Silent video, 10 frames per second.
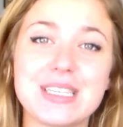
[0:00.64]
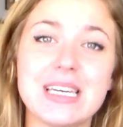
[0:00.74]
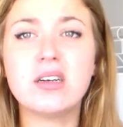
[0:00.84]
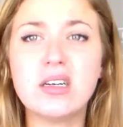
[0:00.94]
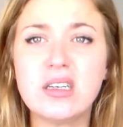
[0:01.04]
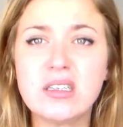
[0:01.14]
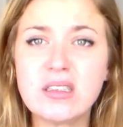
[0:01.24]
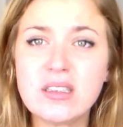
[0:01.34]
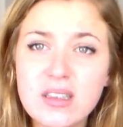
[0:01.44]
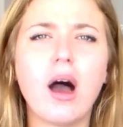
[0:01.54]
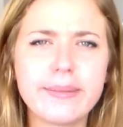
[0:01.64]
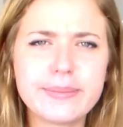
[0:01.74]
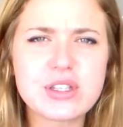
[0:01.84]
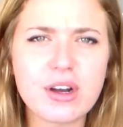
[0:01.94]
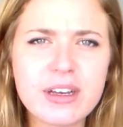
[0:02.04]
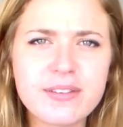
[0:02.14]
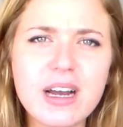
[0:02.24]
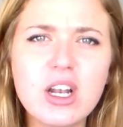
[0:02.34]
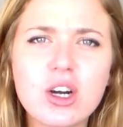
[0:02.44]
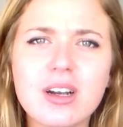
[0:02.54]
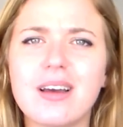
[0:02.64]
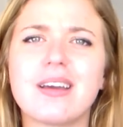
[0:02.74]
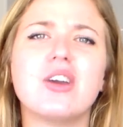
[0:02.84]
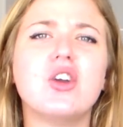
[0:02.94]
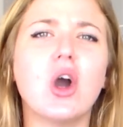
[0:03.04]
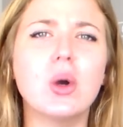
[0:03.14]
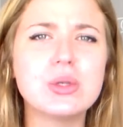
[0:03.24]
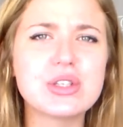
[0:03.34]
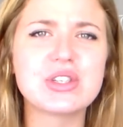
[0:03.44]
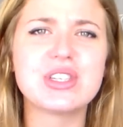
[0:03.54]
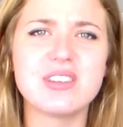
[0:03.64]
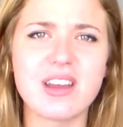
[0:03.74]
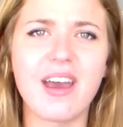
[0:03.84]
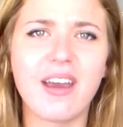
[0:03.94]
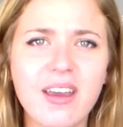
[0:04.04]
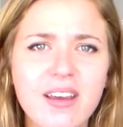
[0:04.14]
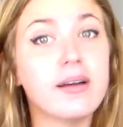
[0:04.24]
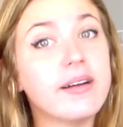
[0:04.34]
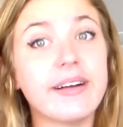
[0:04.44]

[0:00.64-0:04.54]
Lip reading: everybody. I'm sorry if I look like a ghost today.